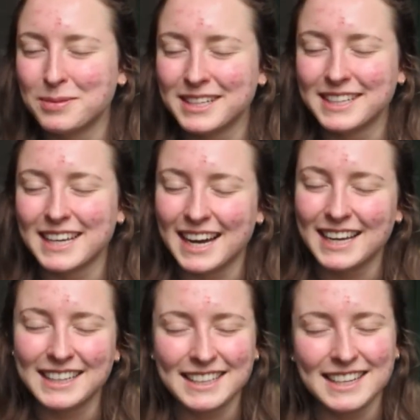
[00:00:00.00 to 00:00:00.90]
and
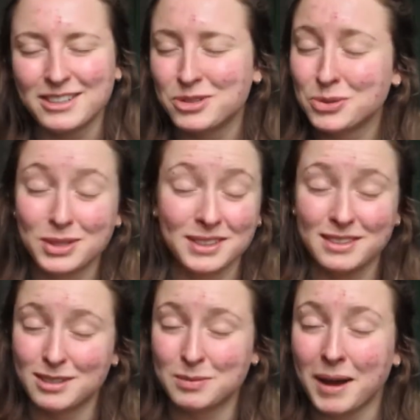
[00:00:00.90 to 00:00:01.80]
I totally
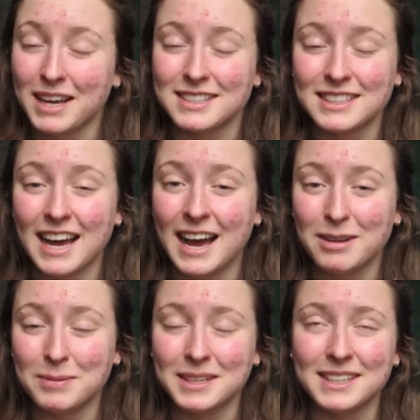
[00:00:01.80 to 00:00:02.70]
despise
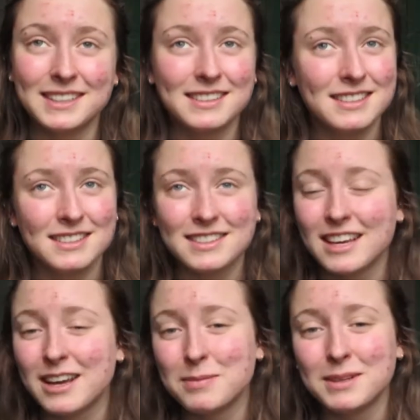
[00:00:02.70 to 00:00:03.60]
that, but since
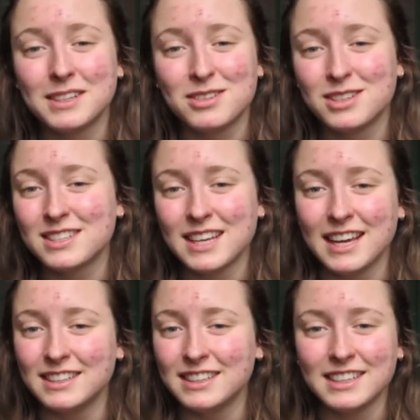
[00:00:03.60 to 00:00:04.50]
I committed to this
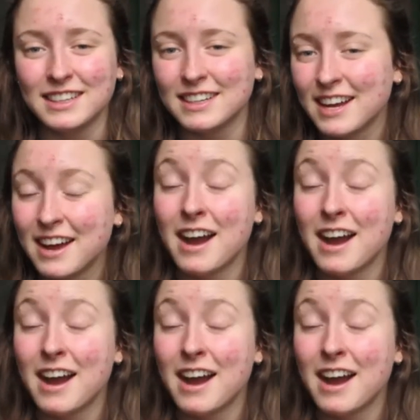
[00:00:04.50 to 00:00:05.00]
idea,